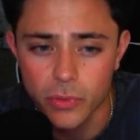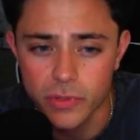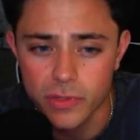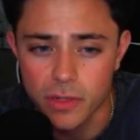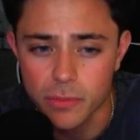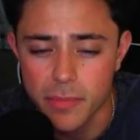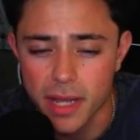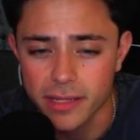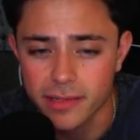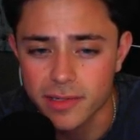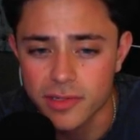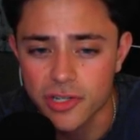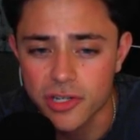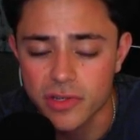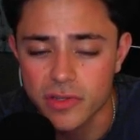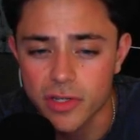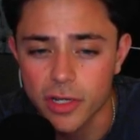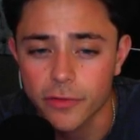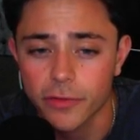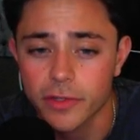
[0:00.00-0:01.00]
So
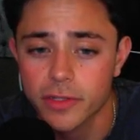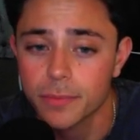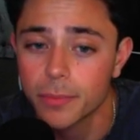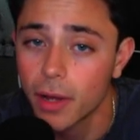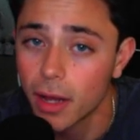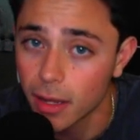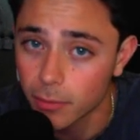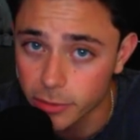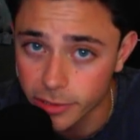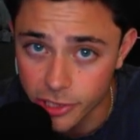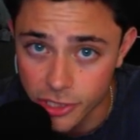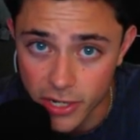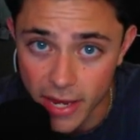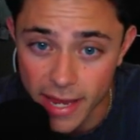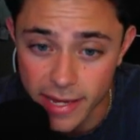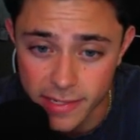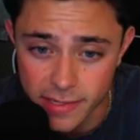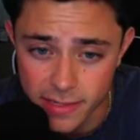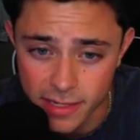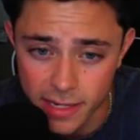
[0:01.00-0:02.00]
messaging service, publish
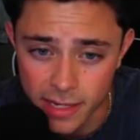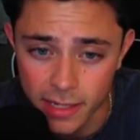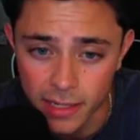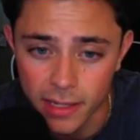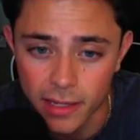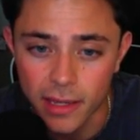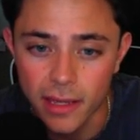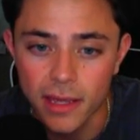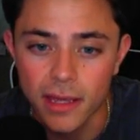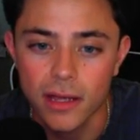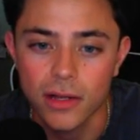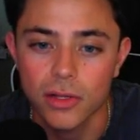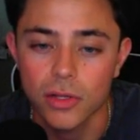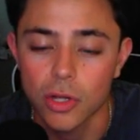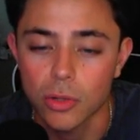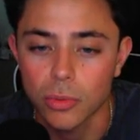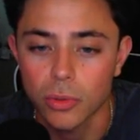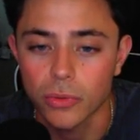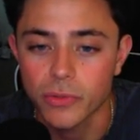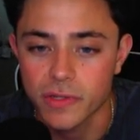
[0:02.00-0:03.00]
async,
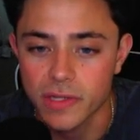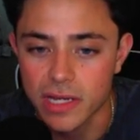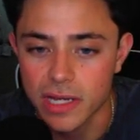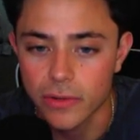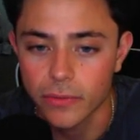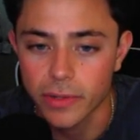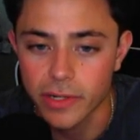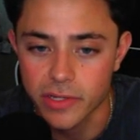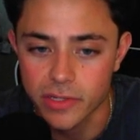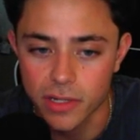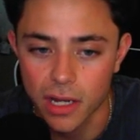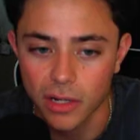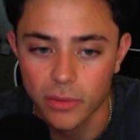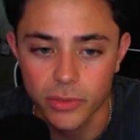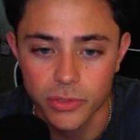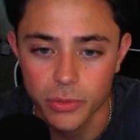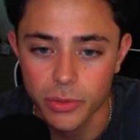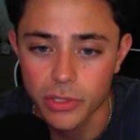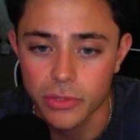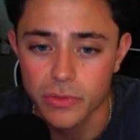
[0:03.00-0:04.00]
global seed restock,
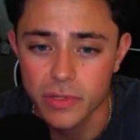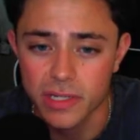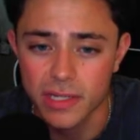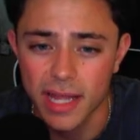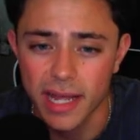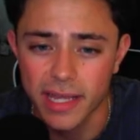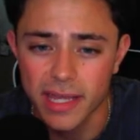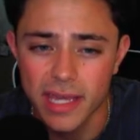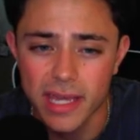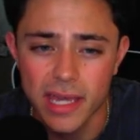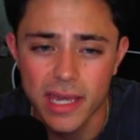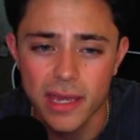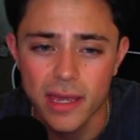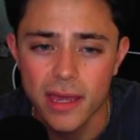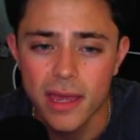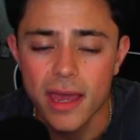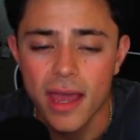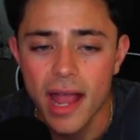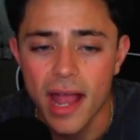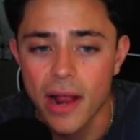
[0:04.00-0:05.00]
which we're using that key,
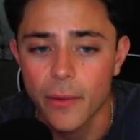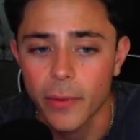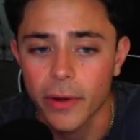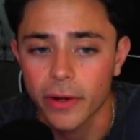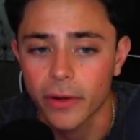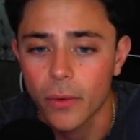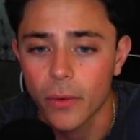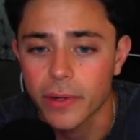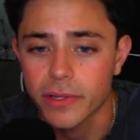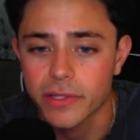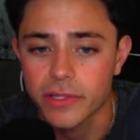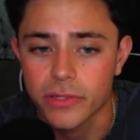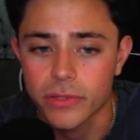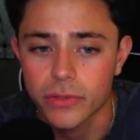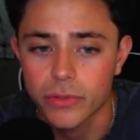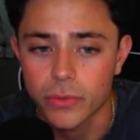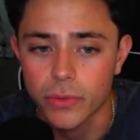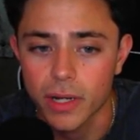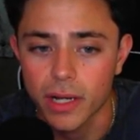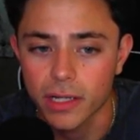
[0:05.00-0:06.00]
and we are going to
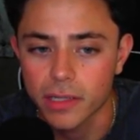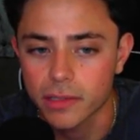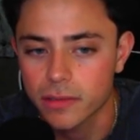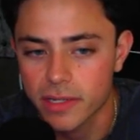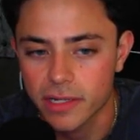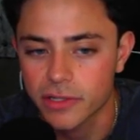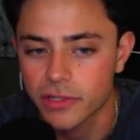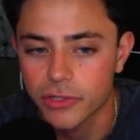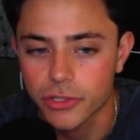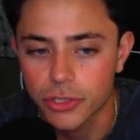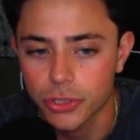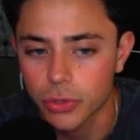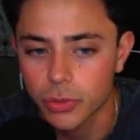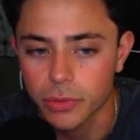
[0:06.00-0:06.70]
uh, set it to true